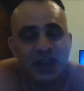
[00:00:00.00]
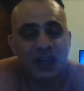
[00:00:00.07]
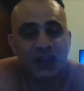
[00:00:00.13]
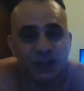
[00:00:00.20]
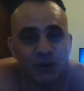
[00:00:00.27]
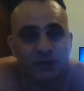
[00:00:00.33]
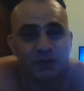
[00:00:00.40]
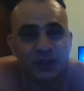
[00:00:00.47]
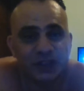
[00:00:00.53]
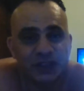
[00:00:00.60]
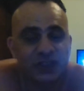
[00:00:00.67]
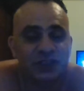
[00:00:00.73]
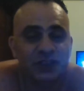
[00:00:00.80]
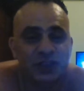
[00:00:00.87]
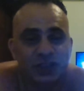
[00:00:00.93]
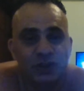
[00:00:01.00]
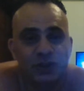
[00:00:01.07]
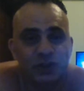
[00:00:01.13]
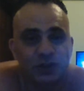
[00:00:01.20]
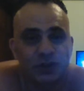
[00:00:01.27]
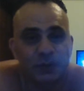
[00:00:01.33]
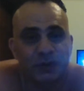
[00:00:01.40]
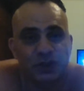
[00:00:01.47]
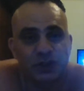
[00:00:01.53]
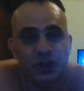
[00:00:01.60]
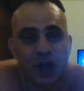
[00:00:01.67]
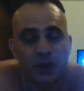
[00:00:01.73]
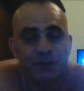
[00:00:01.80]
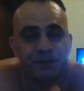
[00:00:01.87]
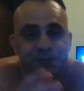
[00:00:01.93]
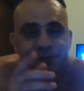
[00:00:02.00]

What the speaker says: It's obvious, as I said on the top of the show.